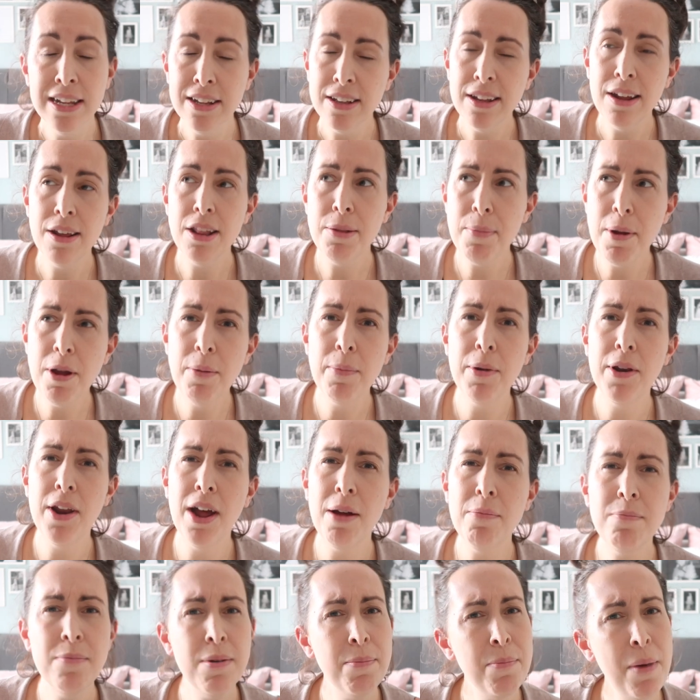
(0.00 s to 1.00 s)
So at the moment,
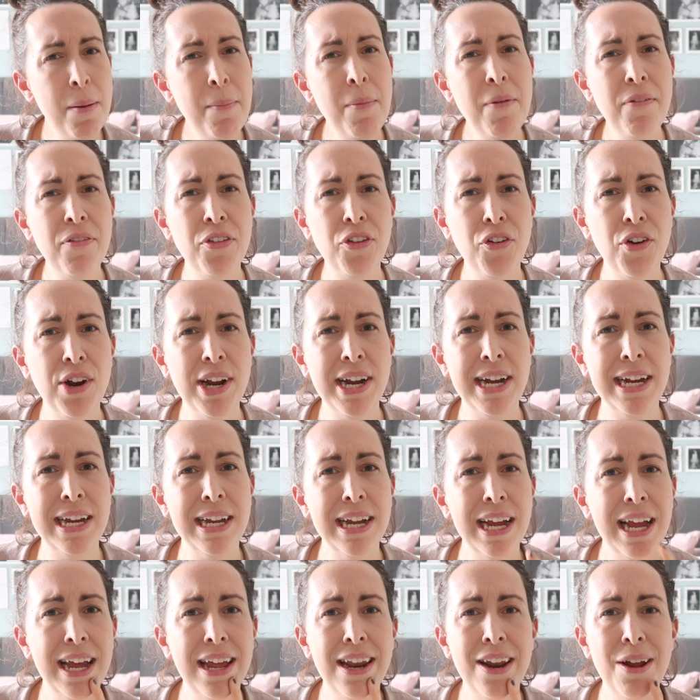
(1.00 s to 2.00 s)
I'm a mum of
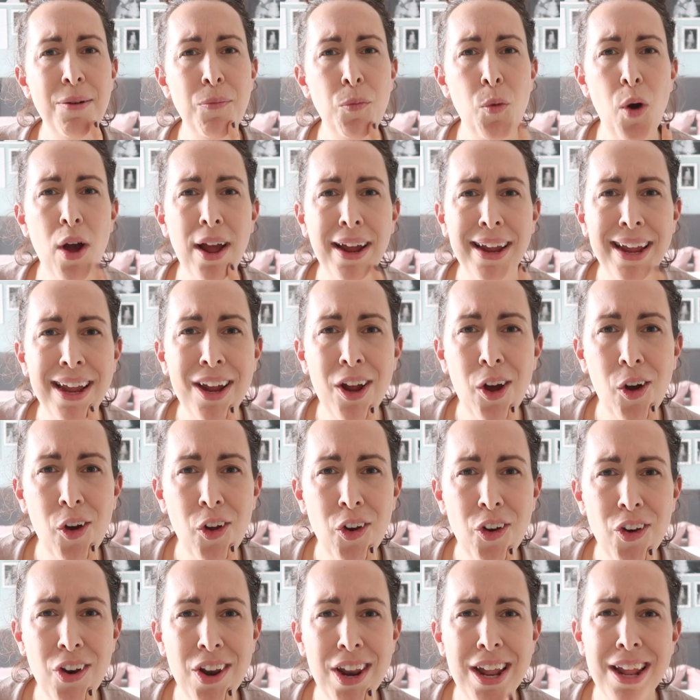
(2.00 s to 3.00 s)
three and I'm working
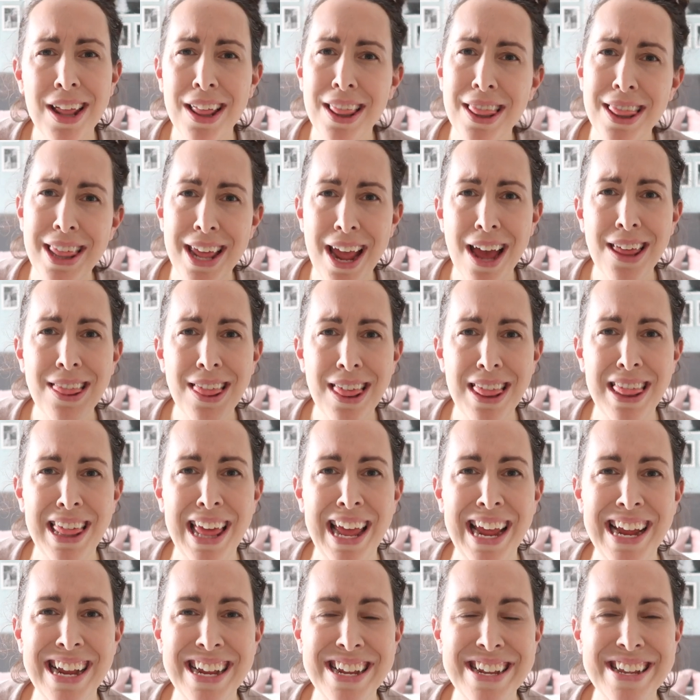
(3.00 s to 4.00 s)
on the other
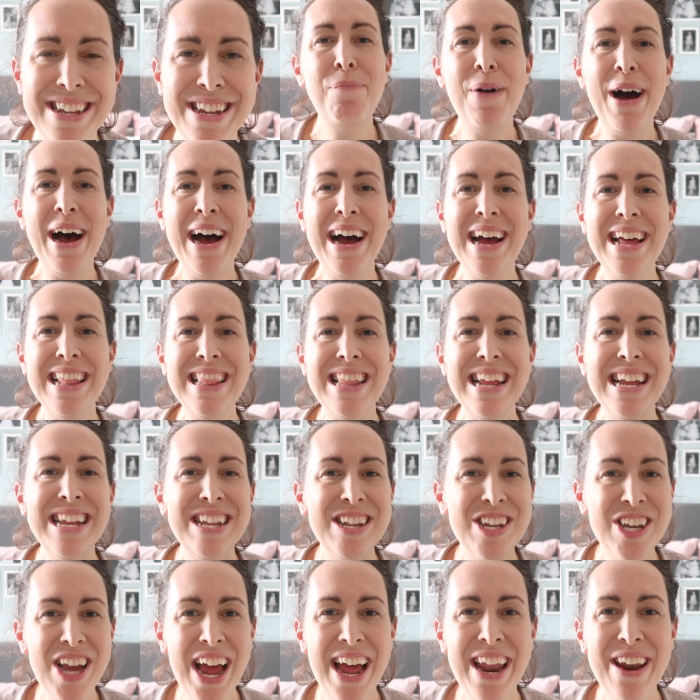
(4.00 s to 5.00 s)
things. But
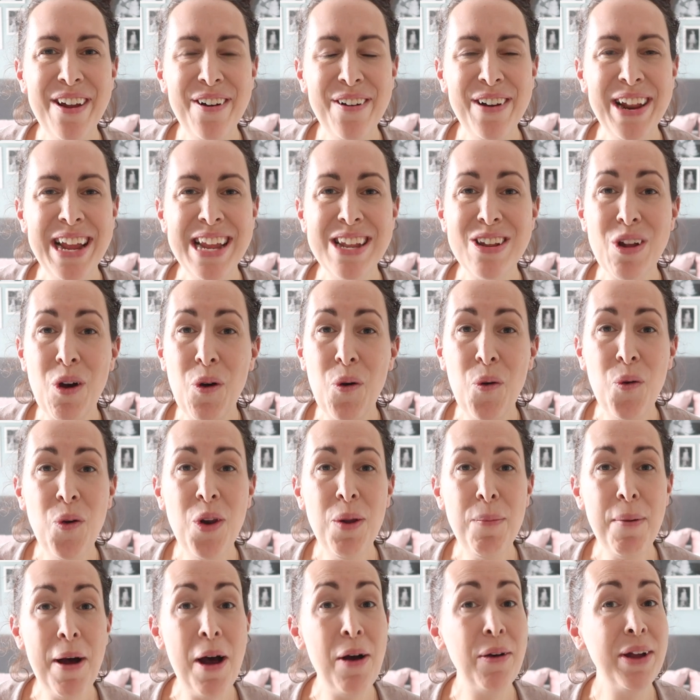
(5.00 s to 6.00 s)
this channel is
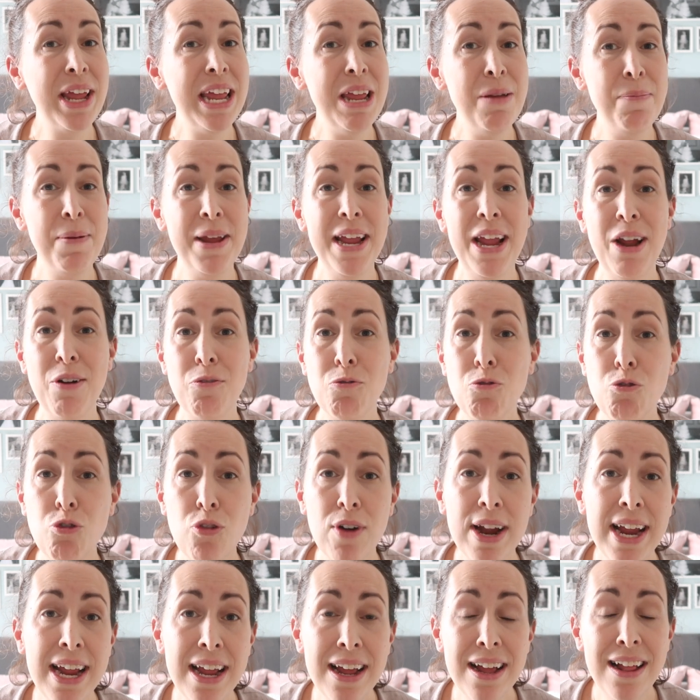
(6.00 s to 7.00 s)
all about keeping it
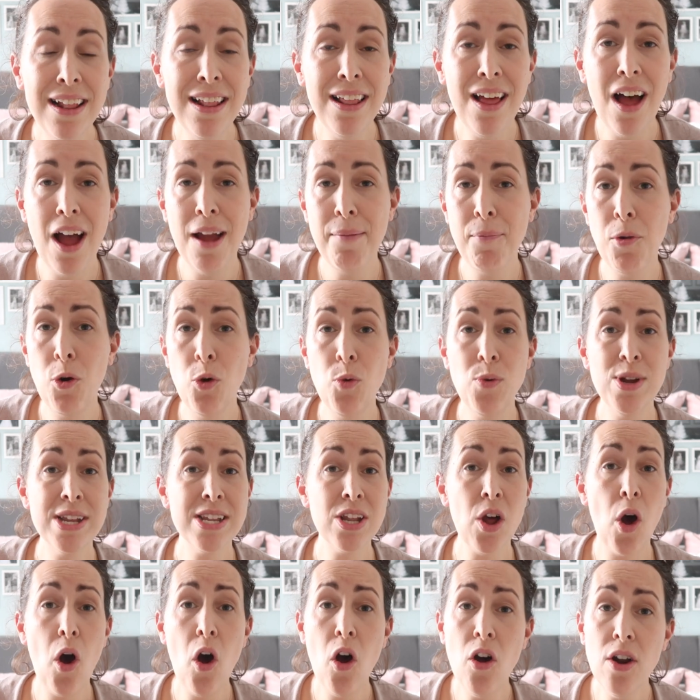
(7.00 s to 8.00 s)
real. I'm
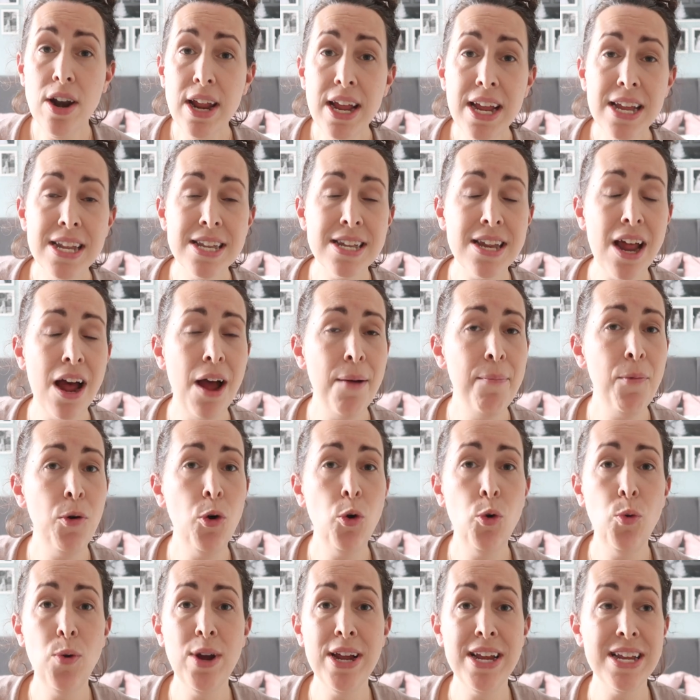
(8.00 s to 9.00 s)
always honest. I'm
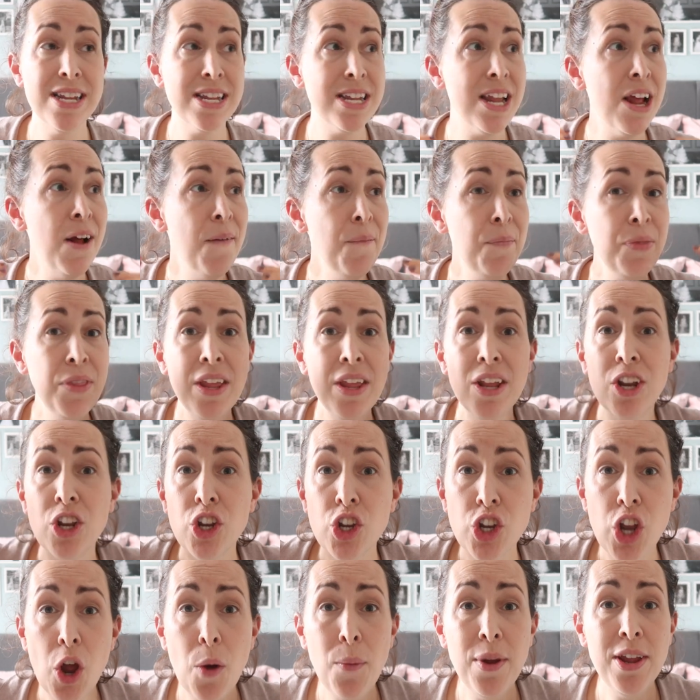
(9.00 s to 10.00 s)
always
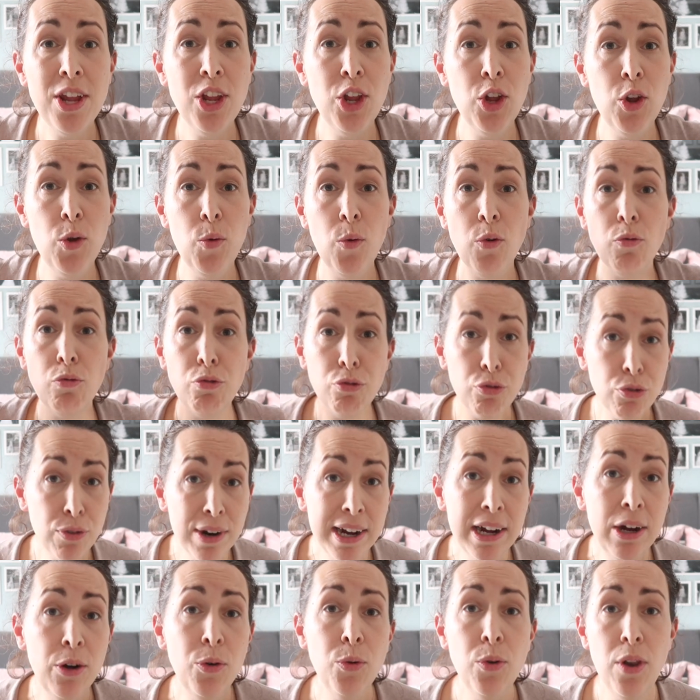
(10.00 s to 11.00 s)
showing you
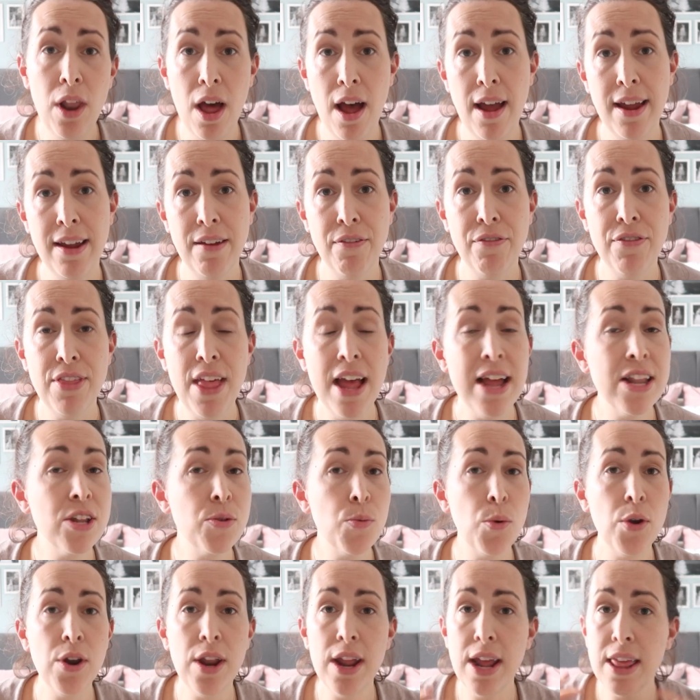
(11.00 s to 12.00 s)
real life.
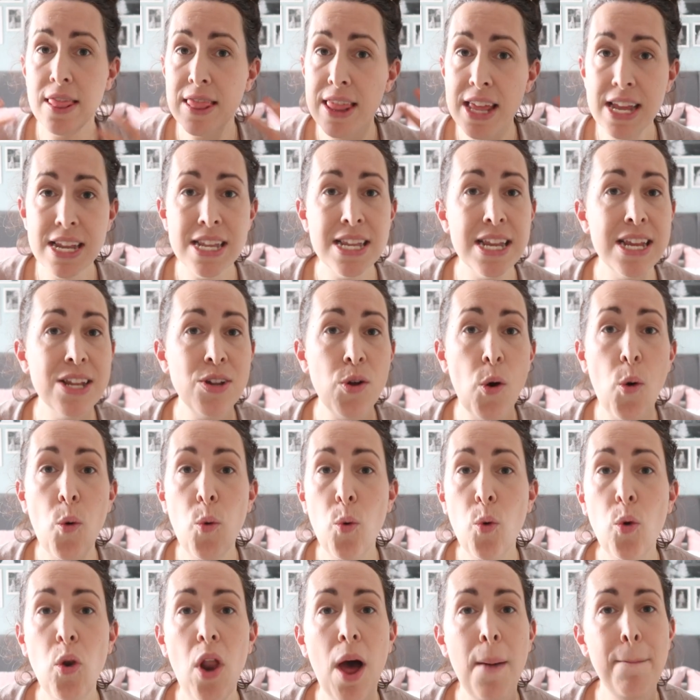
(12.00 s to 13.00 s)
That's what this is
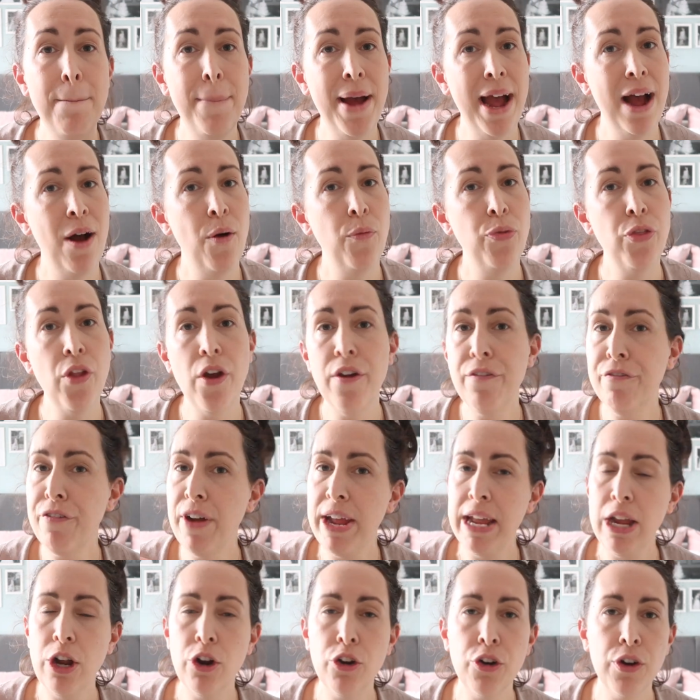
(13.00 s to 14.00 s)
all about. No
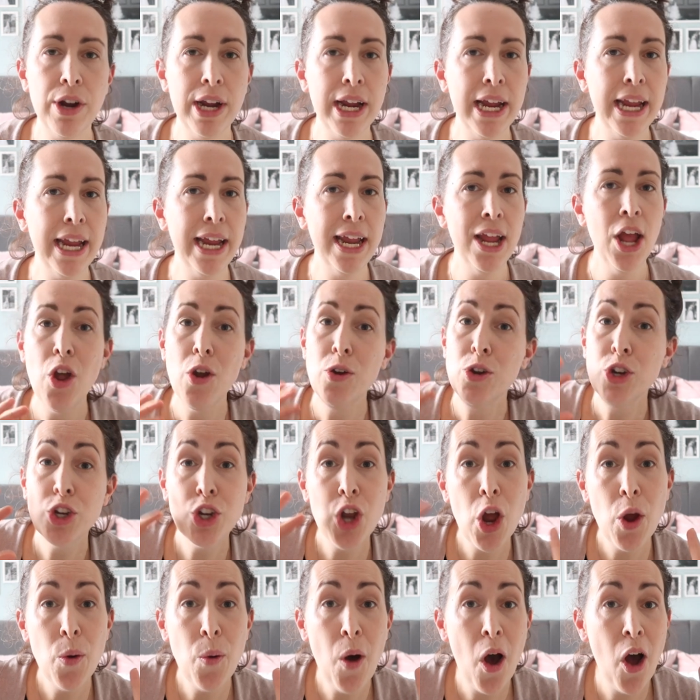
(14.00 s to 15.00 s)
fakery, no
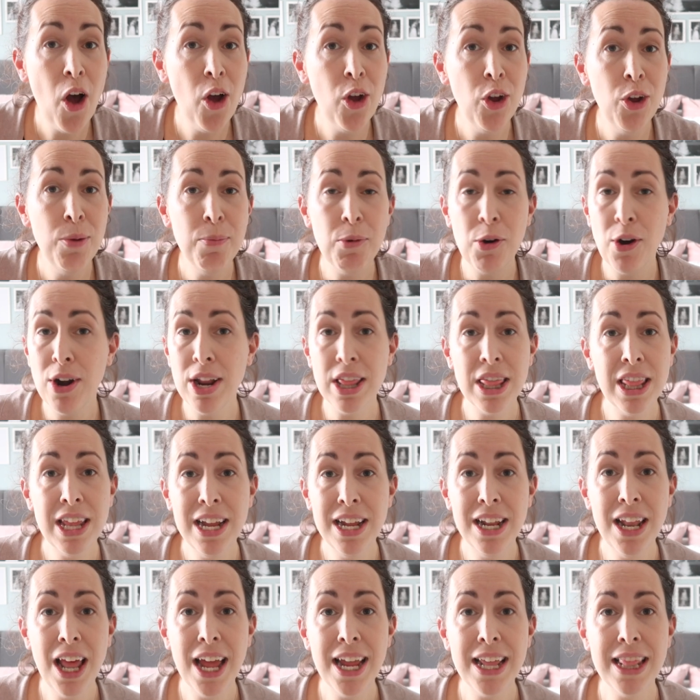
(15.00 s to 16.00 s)
show home or
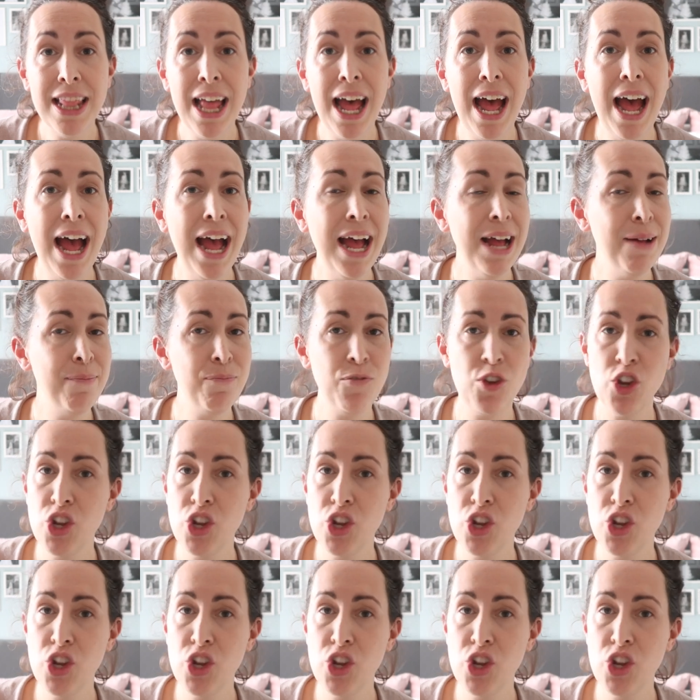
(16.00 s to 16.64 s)
anything like that.